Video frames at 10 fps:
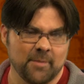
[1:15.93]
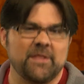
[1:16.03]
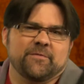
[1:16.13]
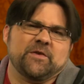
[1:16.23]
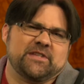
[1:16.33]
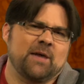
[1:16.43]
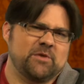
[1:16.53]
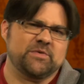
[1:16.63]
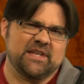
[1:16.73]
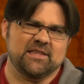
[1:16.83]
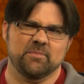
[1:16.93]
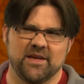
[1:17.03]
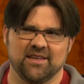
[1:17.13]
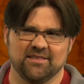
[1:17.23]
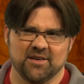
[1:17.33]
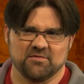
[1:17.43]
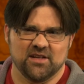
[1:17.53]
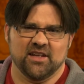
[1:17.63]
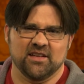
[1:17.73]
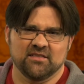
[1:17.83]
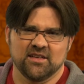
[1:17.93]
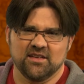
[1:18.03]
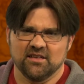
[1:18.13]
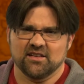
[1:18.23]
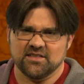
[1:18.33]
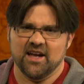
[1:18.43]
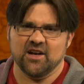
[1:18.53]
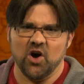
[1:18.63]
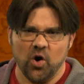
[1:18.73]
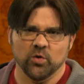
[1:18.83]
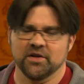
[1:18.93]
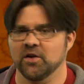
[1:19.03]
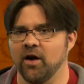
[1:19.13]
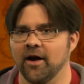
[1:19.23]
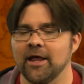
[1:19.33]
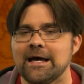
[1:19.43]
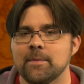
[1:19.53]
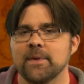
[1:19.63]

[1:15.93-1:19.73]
I mean, the first time you see the pit, it really looks like a hole in the ground.